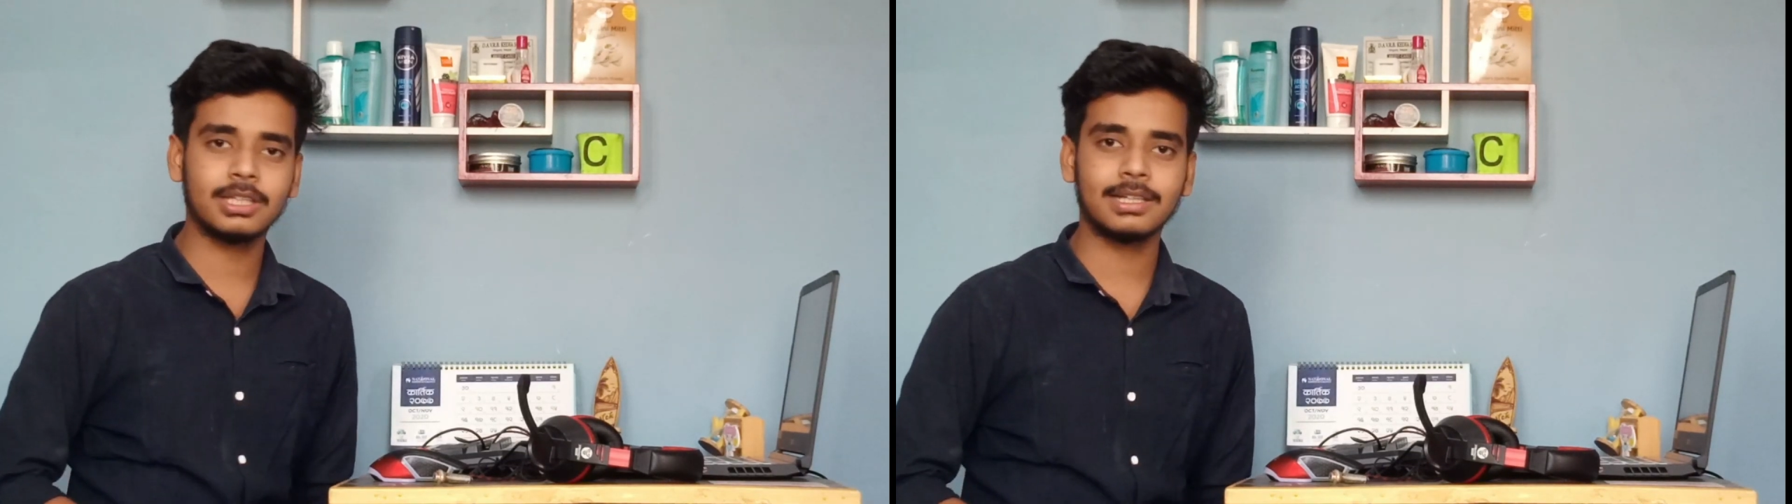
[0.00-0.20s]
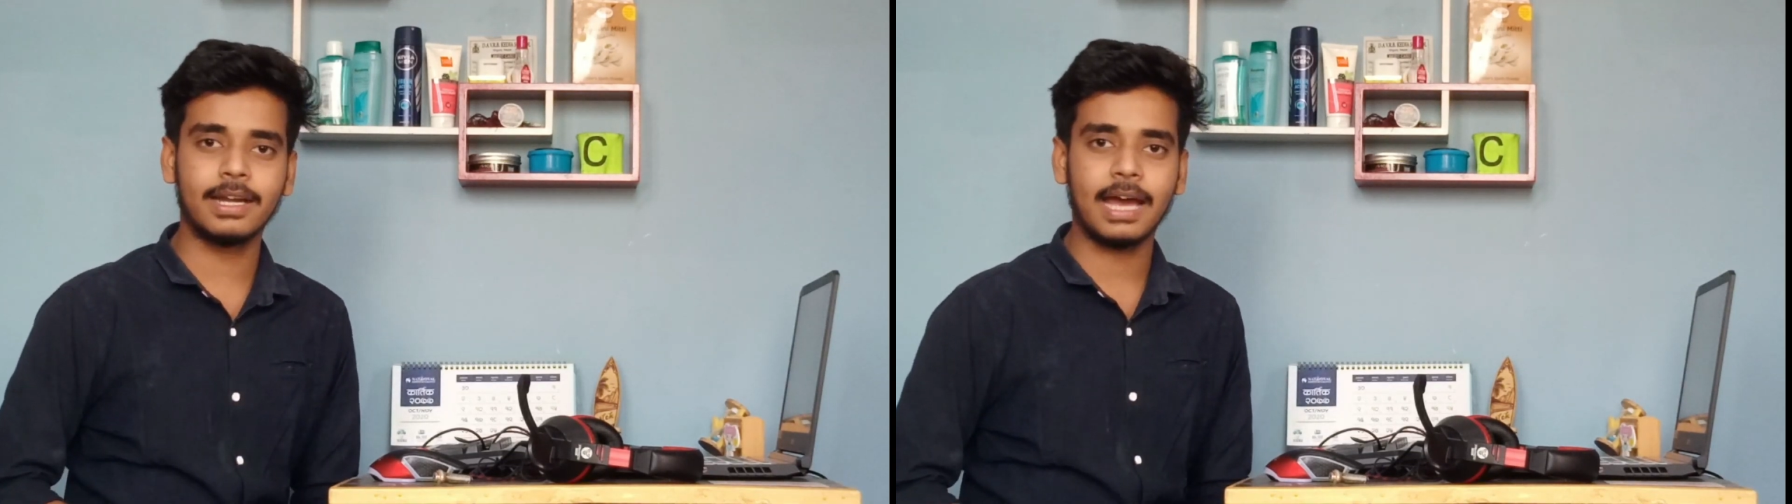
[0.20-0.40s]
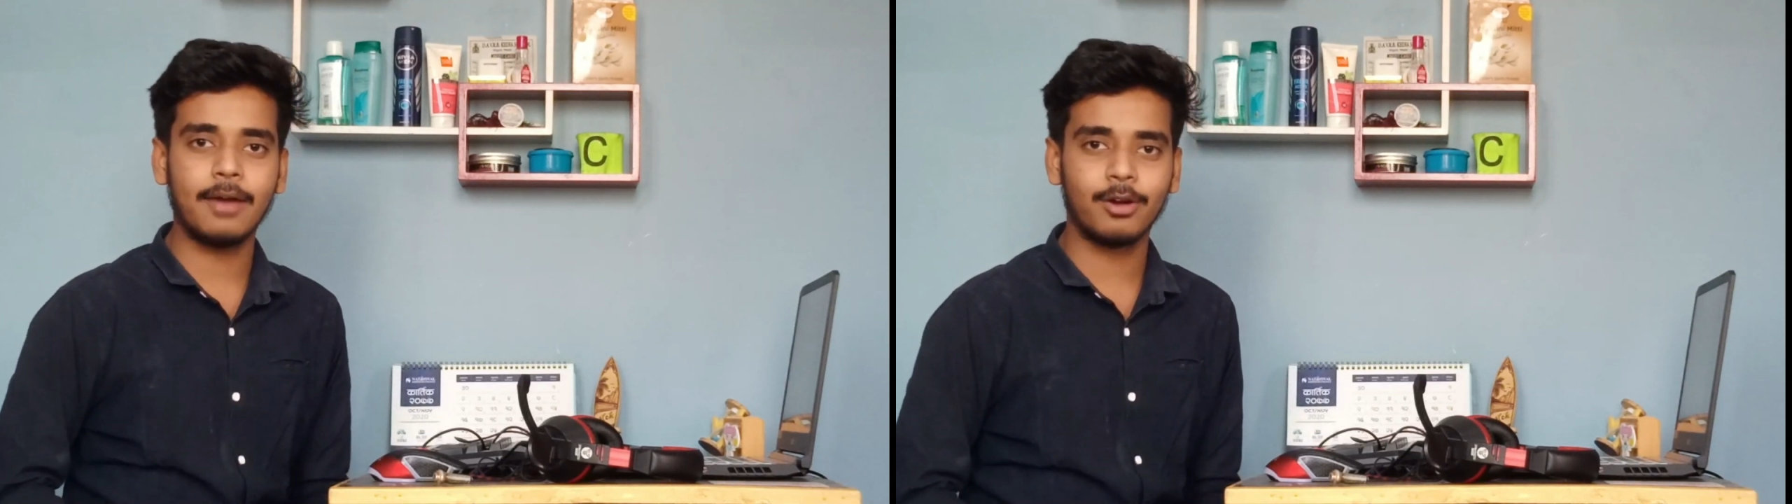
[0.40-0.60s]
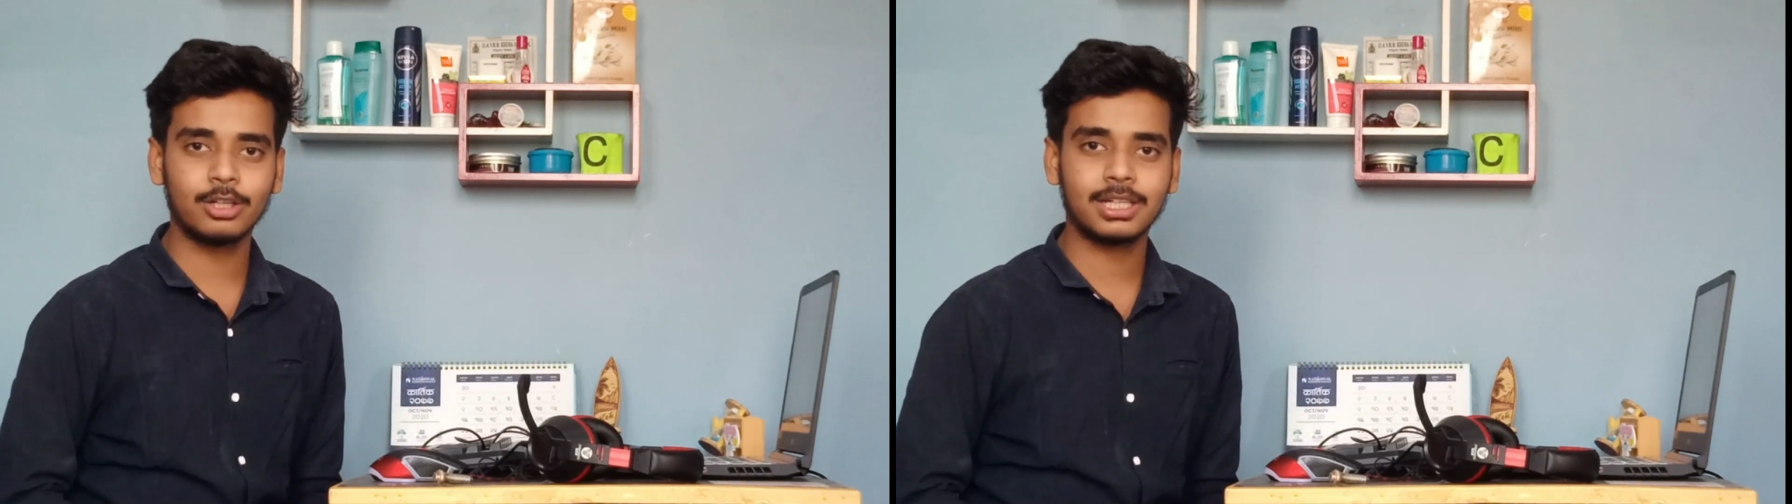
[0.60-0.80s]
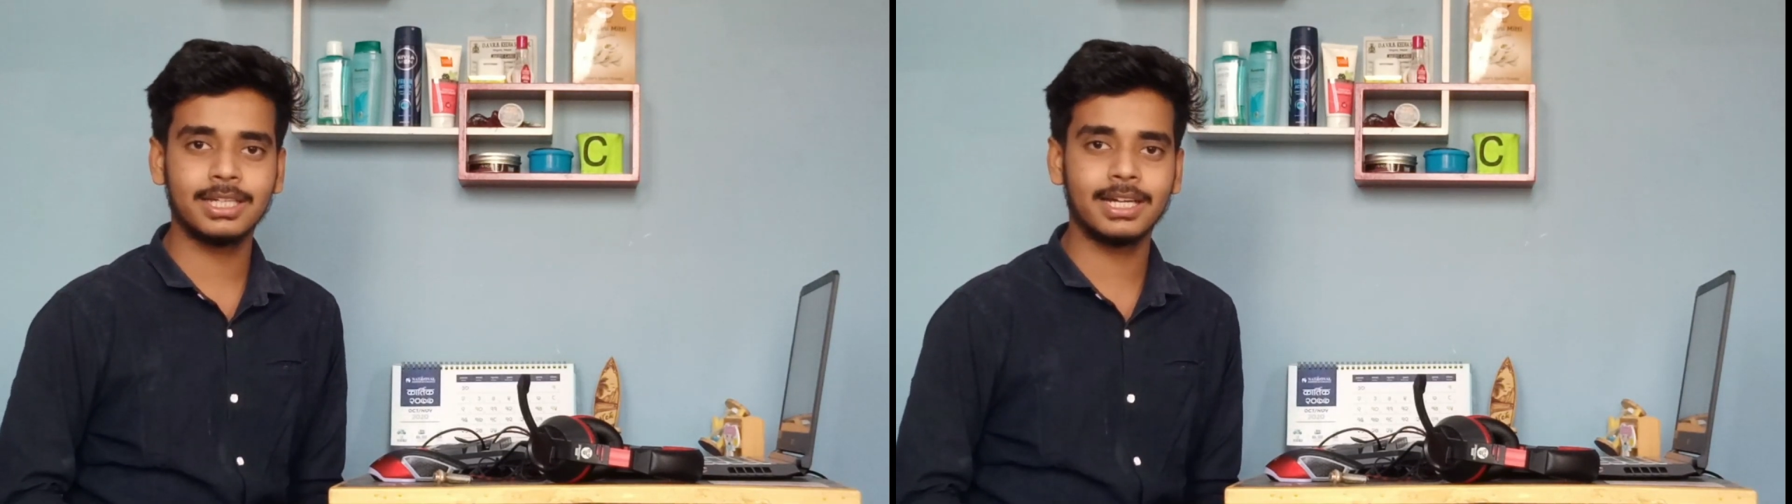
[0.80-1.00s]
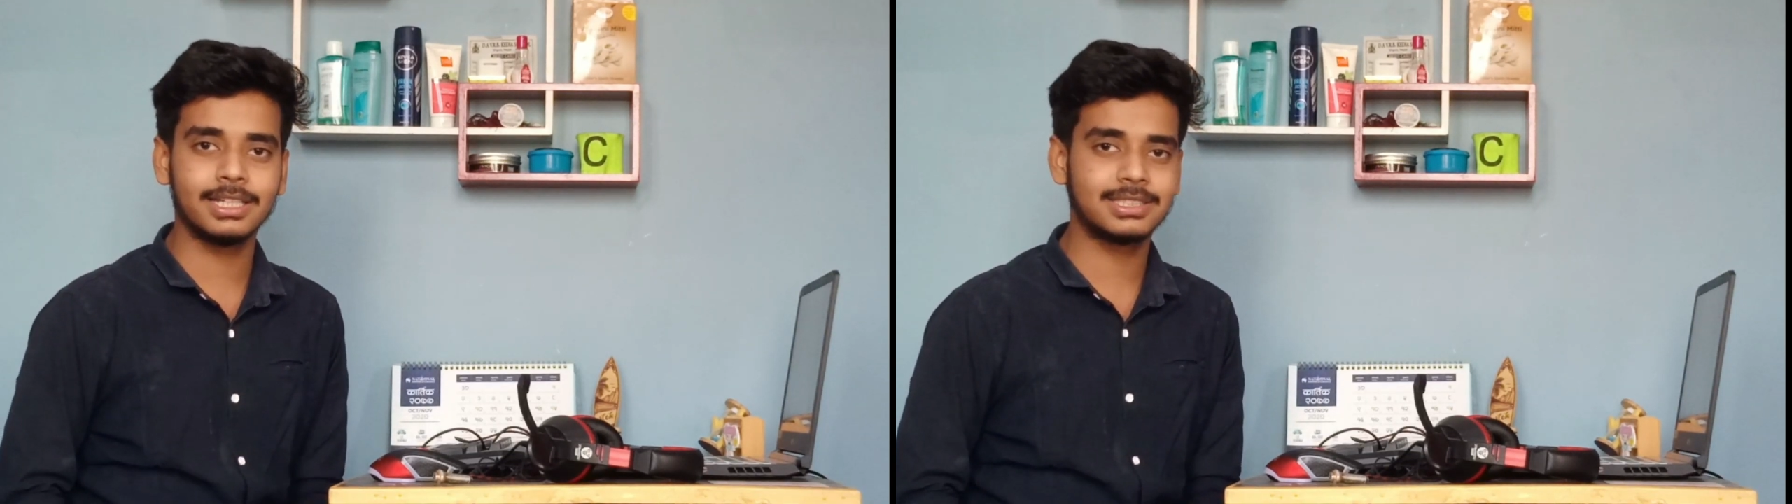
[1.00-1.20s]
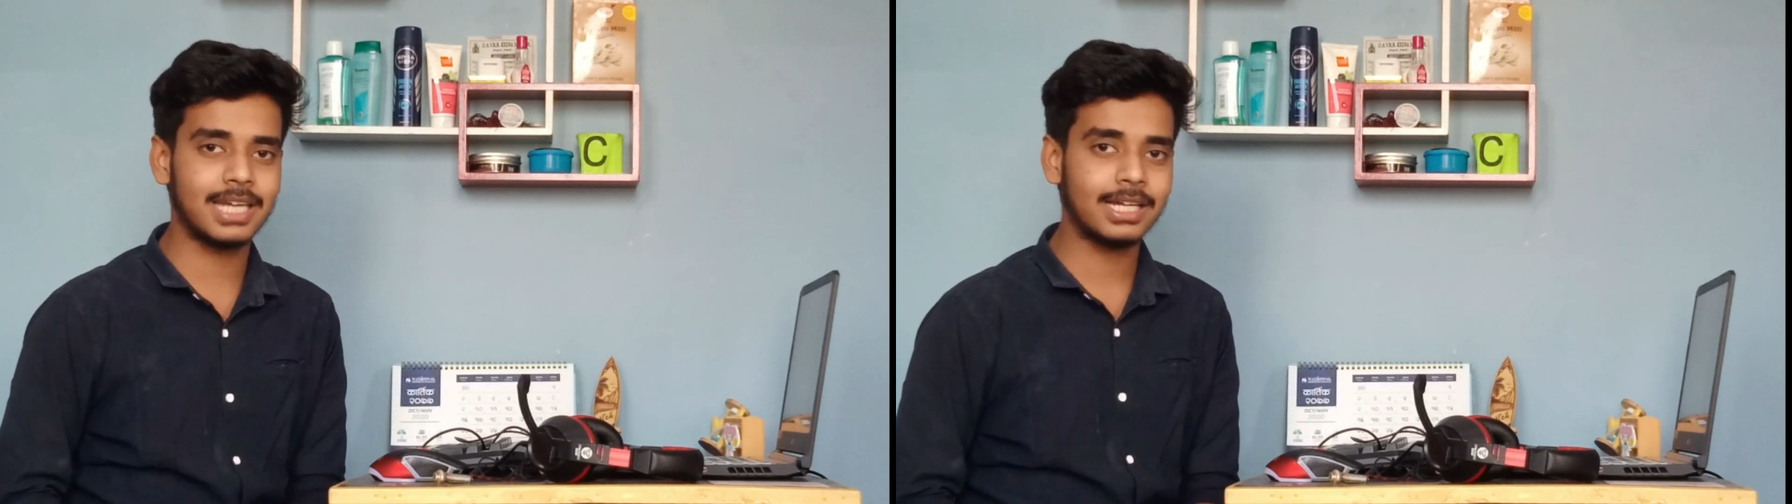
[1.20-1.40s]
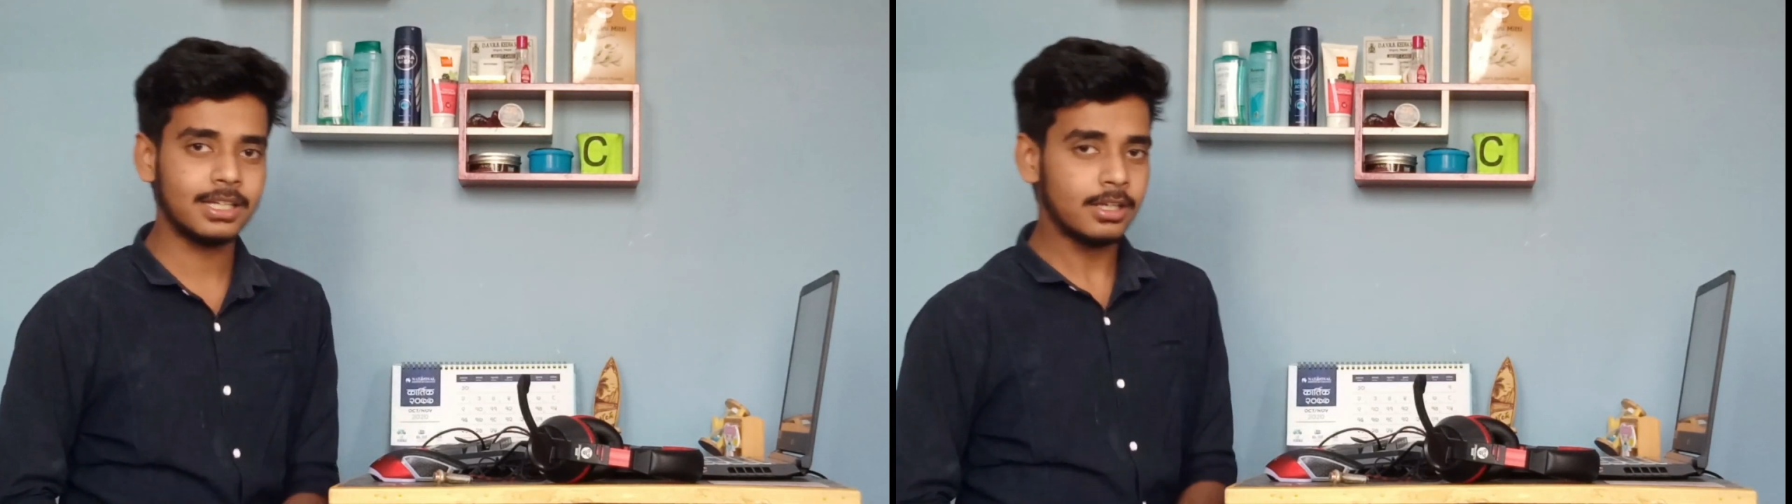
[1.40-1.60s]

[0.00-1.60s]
that I want to clear is that,